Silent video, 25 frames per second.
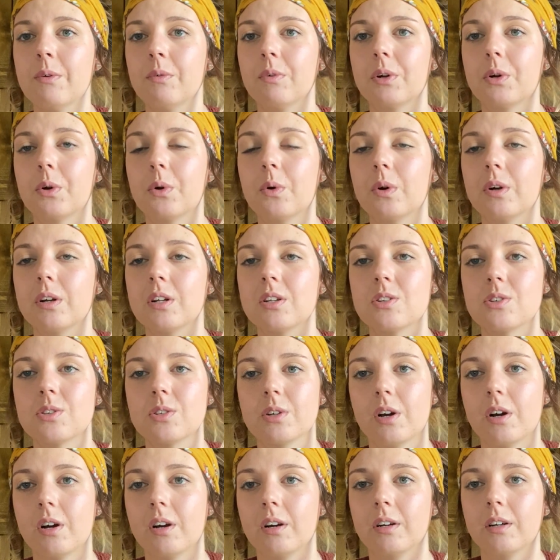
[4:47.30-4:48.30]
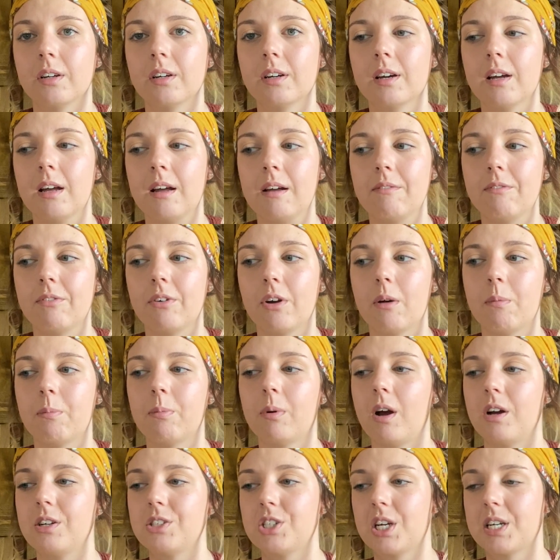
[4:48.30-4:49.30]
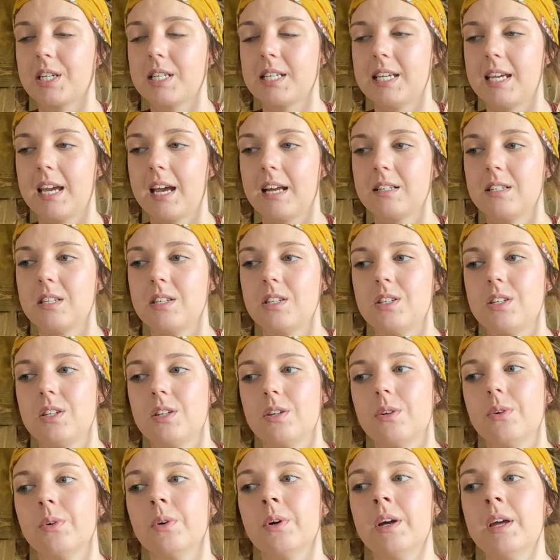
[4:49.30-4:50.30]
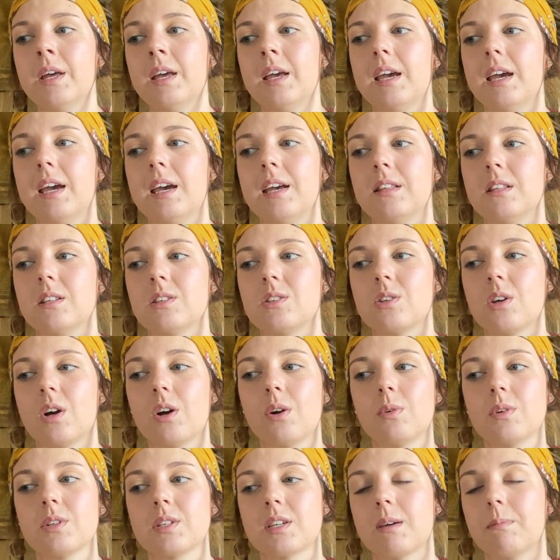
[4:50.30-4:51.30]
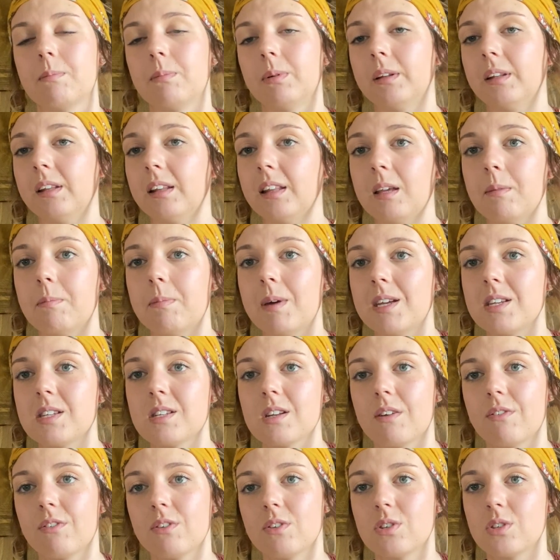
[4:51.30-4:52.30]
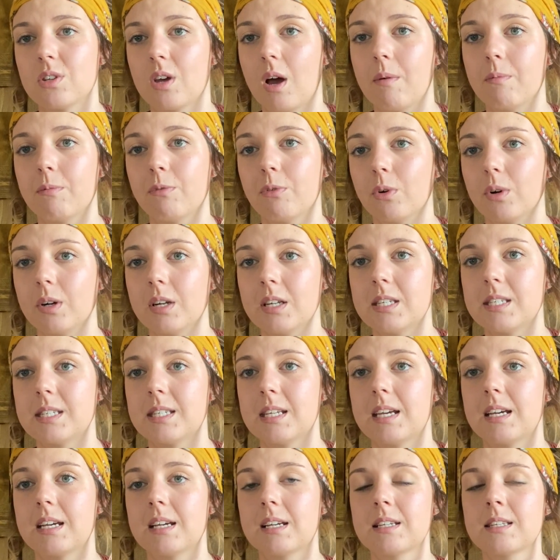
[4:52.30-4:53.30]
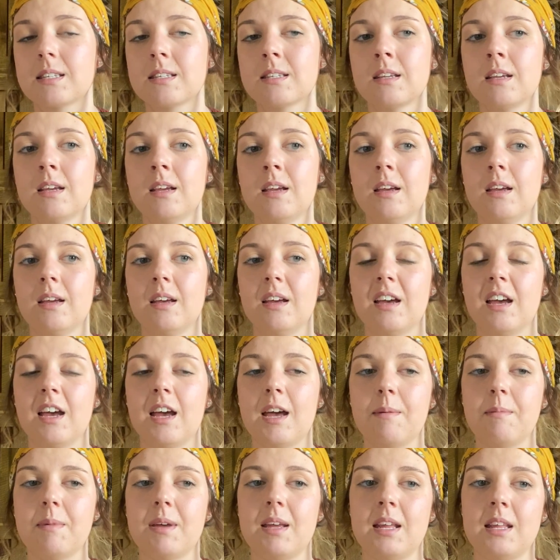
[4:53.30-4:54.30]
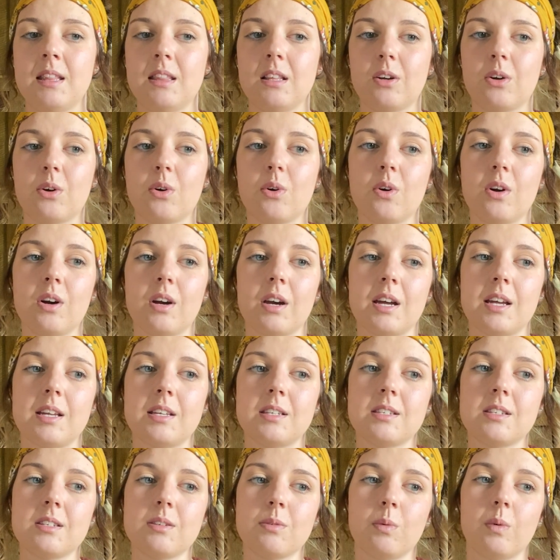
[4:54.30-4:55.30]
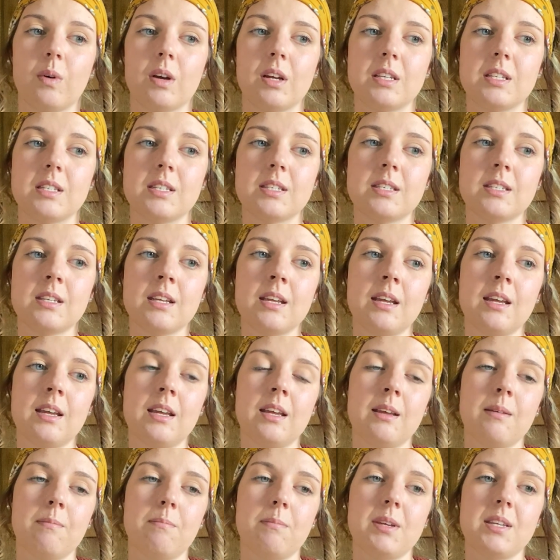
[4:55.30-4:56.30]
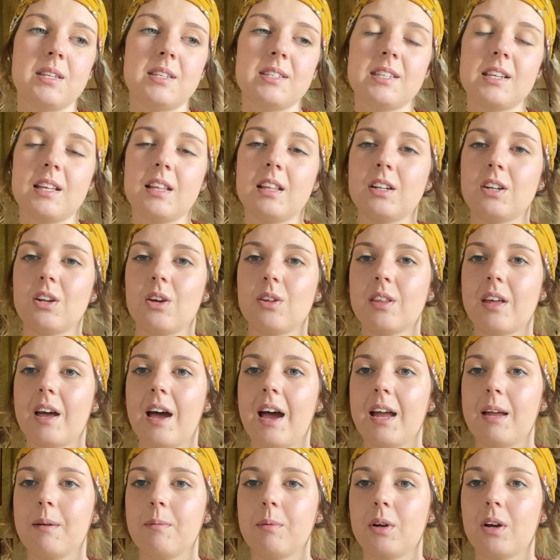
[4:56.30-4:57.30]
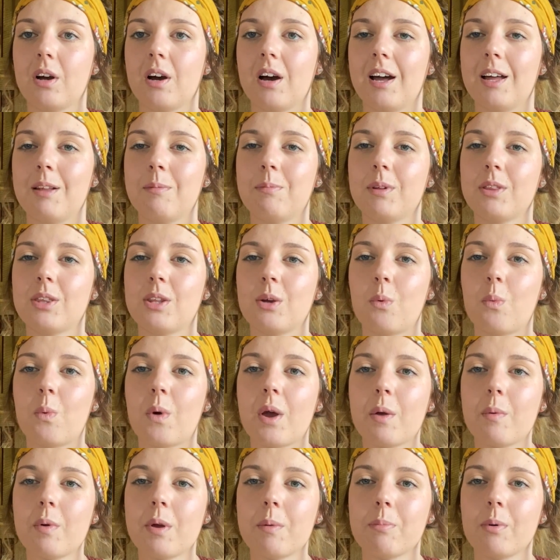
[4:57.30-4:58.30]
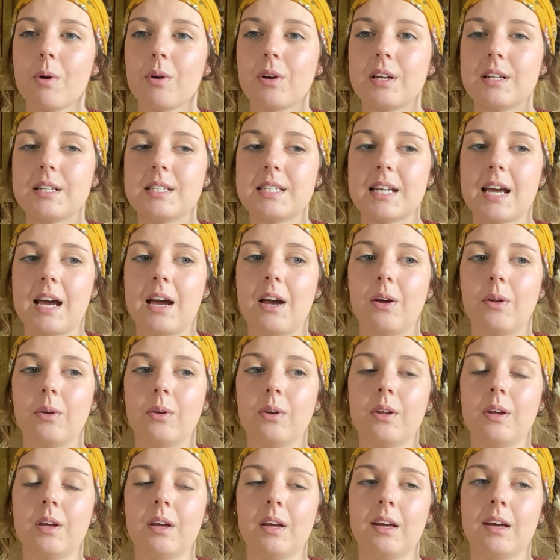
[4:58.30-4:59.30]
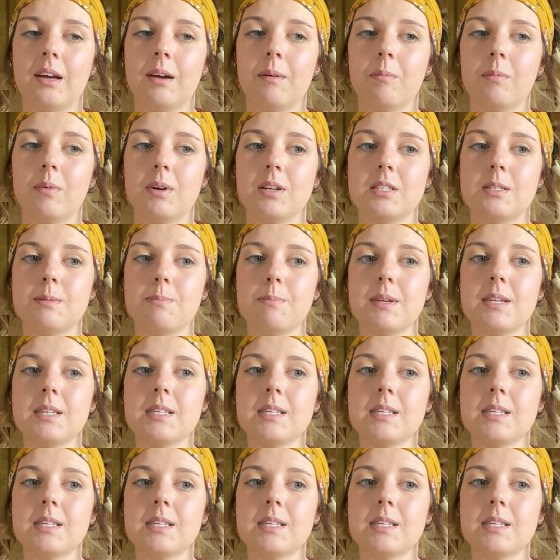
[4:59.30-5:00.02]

record a song for a project he had to do, and the song was completely based off of Psalm 46. And the chorus was, be still and know that I am God. But the way we broke it down was be